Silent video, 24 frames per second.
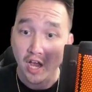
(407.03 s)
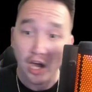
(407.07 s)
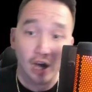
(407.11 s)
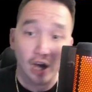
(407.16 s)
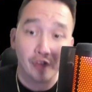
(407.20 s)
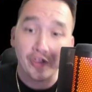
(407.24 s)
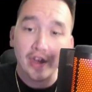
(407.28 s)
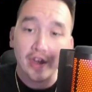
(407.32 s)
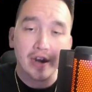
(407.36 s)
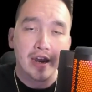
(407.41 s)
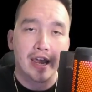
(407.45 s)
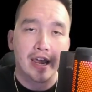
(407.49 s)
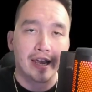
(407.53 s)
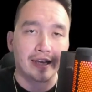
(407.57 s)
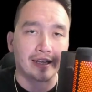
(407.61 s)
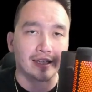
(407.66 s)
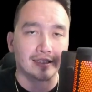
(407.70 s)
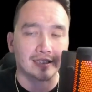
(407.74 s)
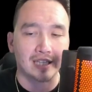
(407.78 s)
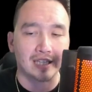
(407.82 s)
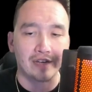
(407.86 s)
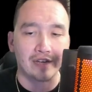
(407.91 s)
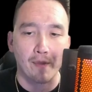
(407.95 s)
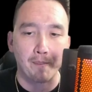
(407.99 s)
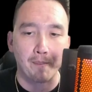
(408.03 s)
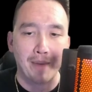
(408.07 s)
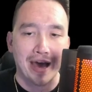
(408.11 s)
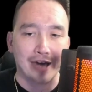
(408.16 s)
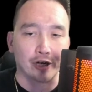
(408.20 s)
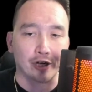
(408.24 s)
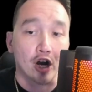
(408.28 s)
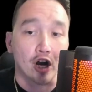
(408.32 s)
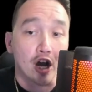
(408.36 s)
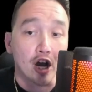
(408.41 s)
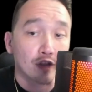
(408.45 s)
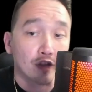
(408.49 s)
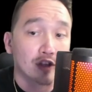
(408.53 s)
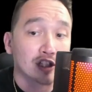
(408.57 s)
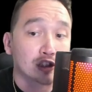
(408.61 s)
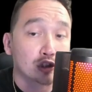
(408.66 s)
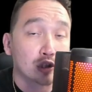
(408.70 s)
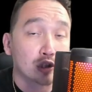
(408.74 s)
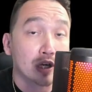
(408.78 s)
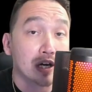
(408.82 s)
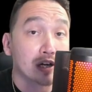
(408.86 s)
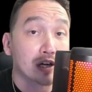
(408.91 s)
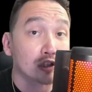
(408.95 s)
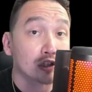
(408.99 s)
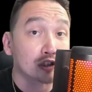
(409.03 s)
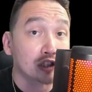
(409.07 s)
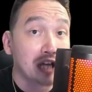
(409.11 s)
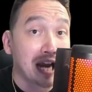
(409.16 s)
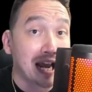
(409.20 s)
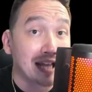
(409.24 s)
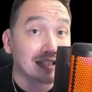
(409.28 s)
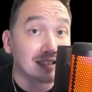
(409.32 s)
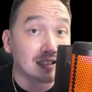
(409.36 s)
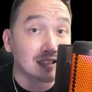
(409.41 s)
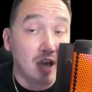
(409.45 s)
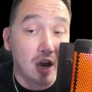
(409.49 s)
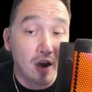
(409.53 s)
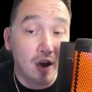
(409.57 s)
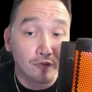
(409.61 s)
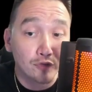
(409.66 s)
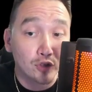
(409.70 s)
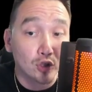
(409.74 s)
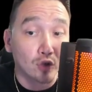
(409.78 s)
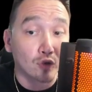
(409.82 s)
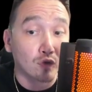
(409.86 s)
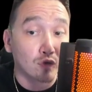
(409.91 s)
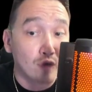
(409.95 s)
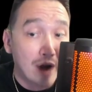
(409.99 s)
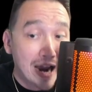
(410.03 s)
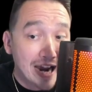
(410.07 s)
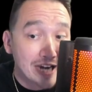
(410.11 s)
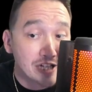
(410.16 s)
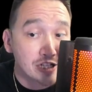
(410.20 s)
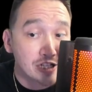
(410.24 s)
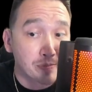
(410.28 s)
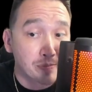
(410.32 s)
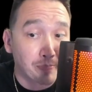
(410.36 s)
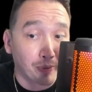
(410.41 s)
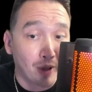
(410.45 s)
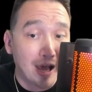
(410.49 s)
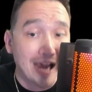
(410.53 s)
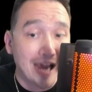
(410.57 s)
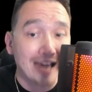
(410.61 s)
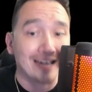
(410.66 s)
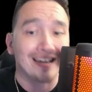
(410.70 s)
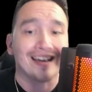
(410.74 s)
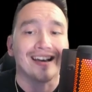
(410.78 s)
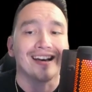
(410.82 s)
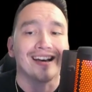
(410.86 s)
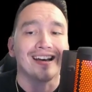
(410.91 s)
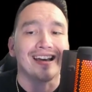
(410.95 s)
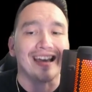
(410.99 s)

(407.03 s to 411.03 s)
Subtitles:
Then it gets even better. The trigger chance of deranged blade